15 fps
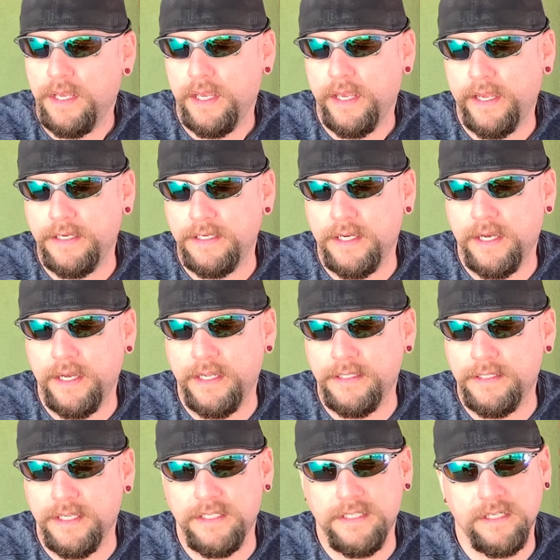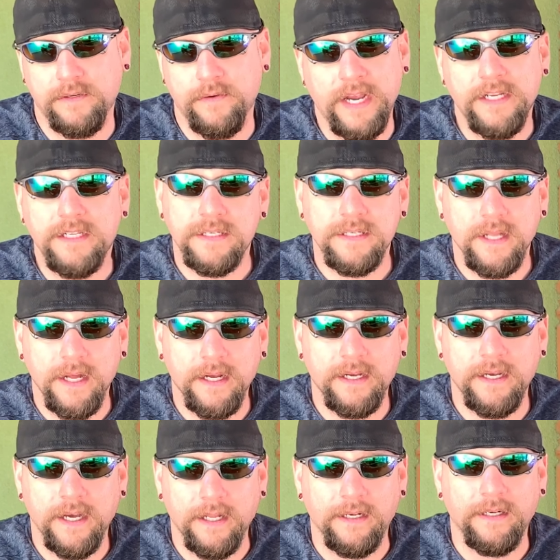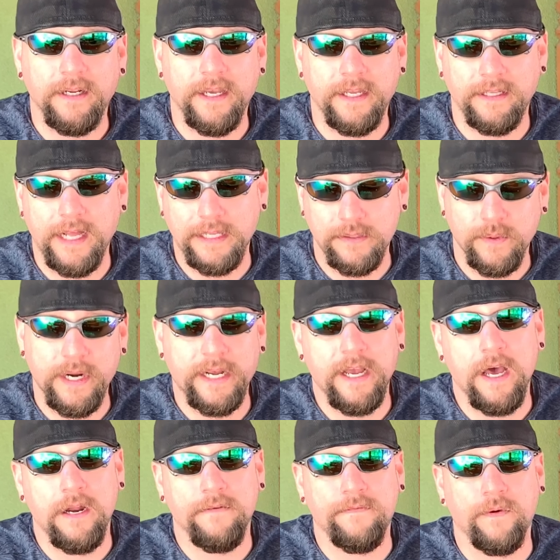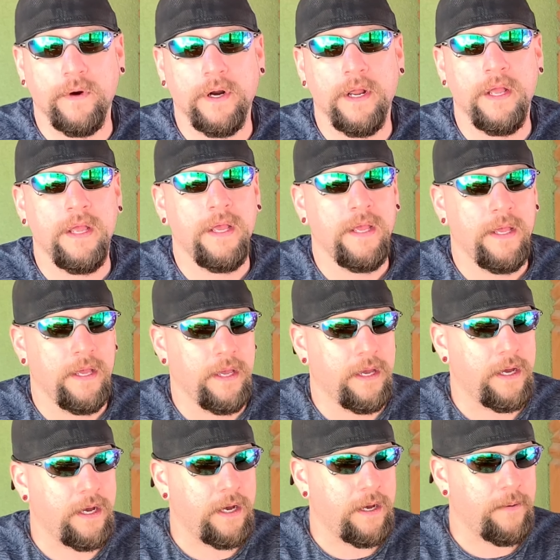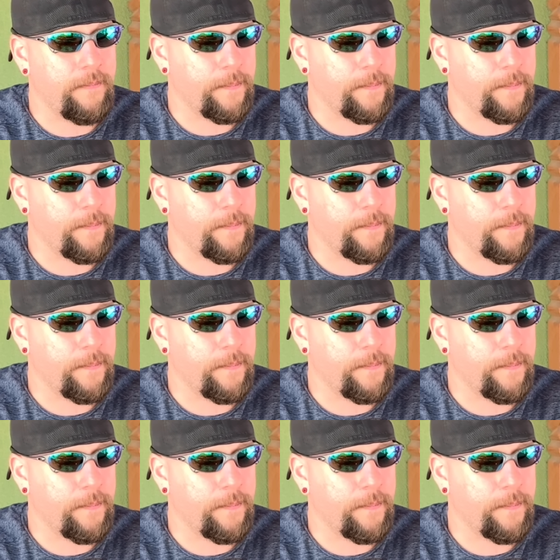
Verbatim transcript: And uh, it's it's a great slug gun, and that's what I got it for. Uh,